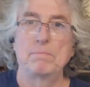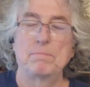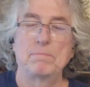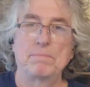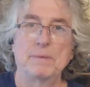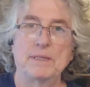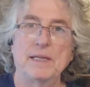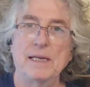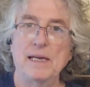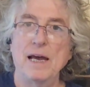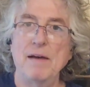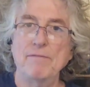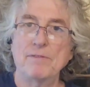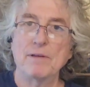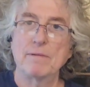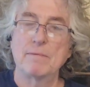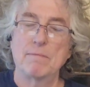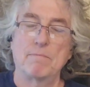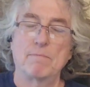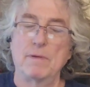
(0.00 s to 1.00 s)
But they have
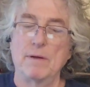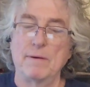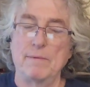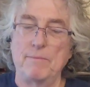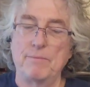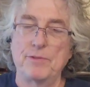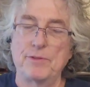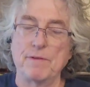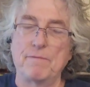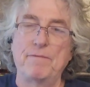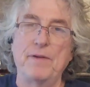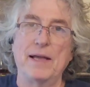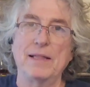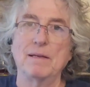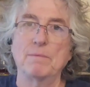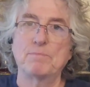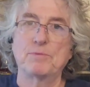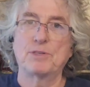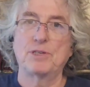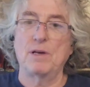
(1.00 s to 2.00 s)
to
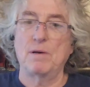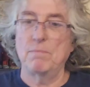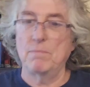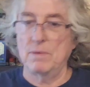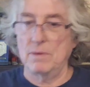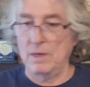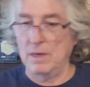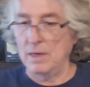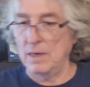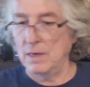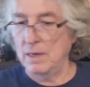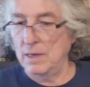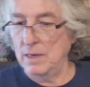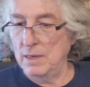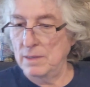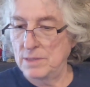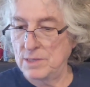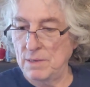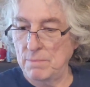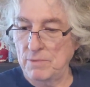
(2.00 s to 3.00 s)
develop
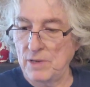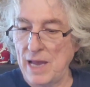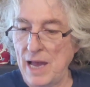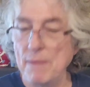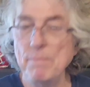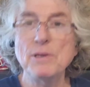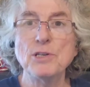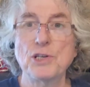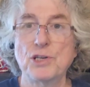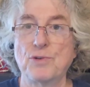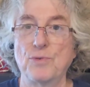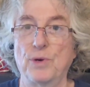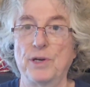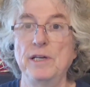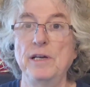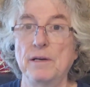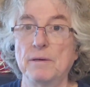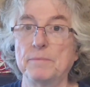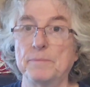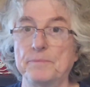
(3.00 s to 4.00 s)
some
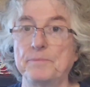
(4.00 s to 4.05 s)
chemistry